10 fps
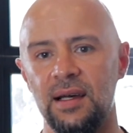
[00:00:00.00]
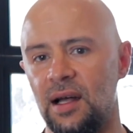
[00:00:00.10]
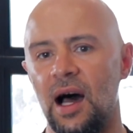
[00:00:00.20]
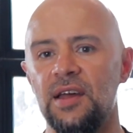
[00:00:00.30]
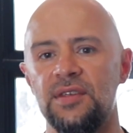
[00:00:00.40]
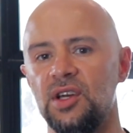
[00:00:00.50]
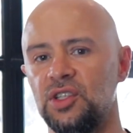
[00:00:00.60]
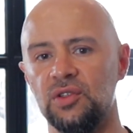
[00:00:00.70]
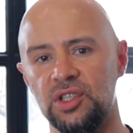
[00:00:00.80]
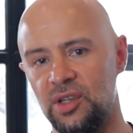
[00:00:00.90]
and high
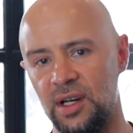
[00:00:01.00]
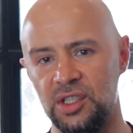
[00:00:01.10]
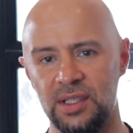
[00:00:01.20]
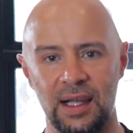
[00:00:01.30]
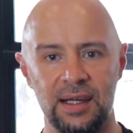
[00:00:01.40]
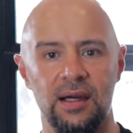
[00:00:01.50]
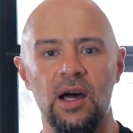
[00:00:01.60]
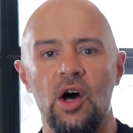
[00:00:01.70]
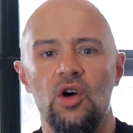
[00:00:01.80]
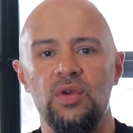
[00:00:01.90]
threshold strategies like
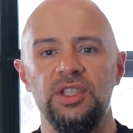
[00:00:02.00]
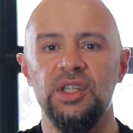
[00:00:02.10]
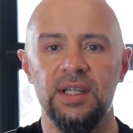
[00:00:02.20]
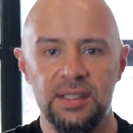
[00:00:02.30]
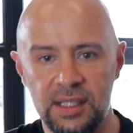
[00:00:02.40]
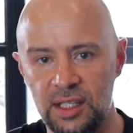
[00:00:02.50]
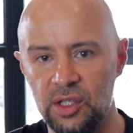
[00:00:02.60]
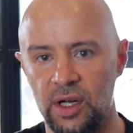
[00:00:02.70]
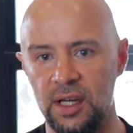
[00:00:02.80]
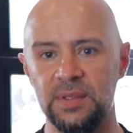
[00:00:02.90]
rigidity
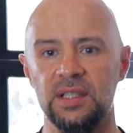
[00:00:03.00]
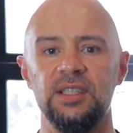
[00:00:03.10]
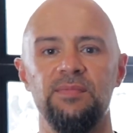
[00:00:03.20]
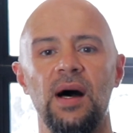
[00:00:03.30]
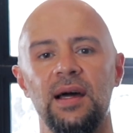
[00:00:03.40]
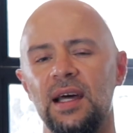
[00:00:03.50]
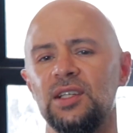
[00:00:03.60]
in your hips and spine,